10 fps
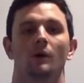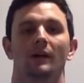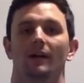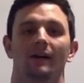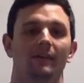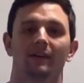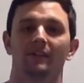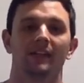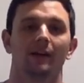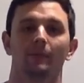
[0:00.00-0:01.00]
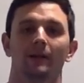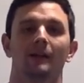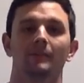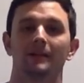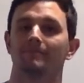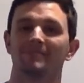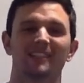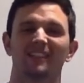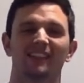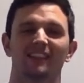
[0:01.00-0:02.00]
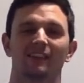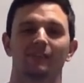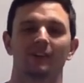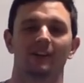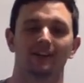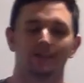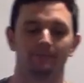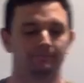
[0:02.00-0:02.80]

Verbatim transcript: I don't have a heavy kettlebell on me. Didn't think that far ahead.